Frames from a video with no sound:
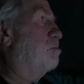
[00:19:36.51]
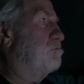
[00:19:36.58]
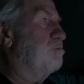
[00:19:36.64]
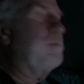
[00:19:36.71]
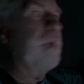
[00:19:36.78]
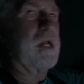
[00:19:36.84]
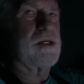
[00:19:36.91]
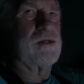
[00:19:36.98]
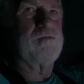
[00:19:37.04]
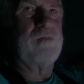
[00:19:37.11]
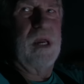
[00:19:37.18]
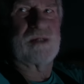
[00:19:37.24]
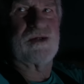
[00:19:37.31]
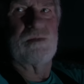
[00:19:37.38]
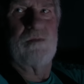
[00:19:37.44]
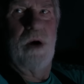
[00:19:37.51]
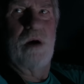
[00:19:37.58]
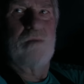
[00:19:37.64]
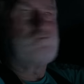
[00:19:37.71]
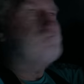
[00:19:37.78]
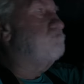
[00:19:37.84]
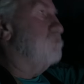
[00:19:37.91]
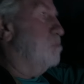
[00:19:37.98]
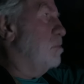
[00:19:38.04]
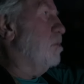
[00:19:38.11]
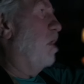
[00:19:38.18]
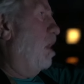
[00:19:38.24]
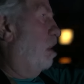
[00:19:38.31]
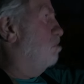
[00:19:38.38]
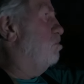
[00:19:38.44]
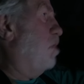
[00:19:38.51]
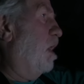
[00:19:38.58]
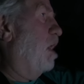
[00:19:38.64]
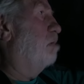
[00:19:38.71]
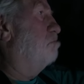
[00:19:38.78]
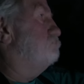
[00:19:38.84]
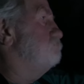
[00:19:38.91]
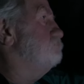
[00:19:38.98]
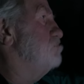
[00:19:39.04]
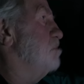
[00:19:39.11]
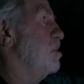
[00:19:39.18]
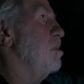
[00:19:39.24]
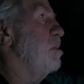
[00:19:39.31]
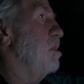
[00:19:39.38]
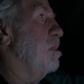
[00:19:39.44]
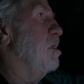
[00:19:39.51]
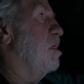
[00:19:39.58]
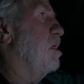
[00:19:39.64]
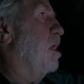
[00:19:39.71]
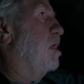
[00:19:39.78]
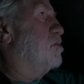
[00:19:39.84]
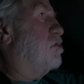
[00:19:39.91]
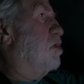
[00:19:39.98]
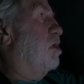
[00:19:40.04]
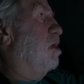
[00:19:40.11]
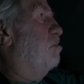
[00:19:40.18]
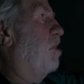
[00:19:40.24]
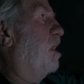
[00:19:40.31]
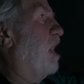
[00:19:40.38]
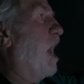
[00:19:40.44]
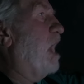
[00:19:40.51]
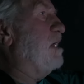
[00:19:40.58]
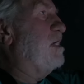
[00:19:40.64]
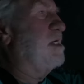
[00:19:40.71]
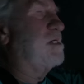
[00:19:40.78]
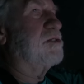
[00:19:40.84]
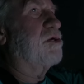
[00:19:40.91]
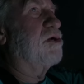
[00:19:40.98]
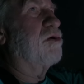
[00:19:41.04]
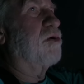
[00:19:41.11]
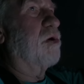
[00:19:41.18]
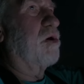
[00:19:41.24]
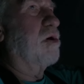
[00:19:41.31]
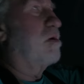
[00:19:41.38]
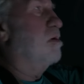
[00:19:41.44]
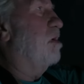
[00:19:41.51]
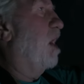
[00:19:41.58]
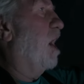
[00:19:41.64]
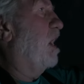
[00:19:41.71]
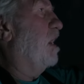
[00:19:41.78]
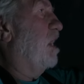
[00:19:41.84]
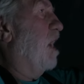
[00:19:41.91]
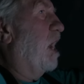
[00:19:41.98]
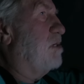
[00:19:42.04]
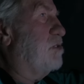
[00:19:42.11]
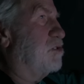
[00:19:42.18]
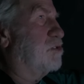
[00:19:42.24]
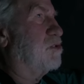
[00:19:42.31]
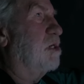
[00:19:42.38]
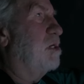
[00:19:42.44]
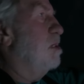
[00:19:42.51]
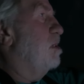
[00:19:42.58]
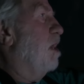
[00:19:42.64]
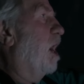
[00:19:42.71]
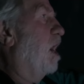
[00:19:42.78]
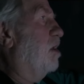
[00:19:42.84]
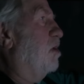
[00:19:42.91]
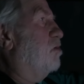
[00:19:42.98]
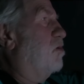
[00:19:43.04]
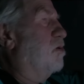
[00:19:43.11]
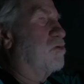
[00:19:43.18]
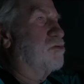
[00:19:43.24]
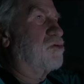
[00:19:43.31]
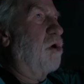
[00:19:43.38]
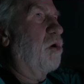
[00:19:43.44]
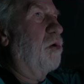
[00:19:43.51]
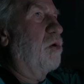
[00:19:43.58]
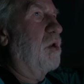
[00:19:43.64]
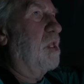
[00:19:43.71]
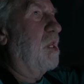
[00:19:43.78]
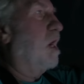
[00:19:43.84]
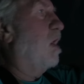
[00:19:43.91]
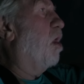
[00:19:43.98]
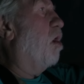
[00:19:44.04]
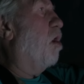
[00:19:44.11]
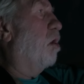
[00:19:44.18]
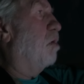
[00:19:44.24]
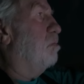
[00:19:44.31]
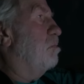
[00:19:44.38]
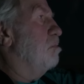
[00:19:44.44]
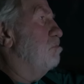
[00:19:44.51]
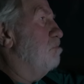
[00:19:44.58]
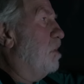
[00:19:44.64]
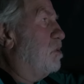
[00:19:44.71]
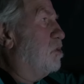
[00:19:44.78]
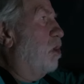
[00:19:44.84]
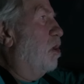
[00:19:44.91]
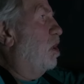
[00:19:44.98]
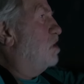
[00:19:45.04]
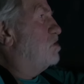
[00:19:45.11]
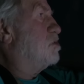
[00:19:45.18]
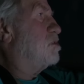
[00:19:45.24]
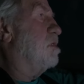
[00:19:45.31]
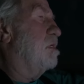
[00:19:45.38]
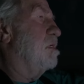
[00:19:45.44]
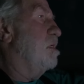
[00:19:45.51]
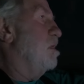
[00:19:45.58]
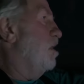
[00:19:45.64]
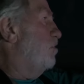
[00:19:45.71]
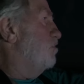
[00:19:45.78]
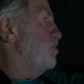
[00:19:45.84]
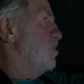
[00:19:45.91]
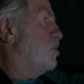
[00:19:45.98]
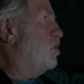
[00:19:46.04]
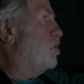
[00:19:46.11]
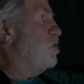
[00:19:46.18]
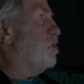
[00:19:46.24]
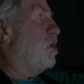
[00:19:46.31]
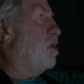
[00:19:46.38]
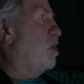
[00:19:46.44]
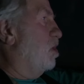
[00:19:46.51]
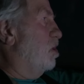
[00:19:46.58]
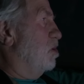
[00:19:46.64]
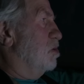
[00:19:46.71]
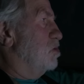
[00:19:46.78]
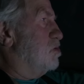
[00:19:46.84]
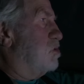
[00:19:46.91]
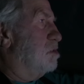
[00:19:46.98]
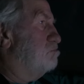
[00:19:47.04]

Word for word: yeah. of hard mix, hunting? Mix them up. Mix them, yeah. yeah. yeah. Yes, sir, but I didn't do her. I, I just hunted her solely along because through the years,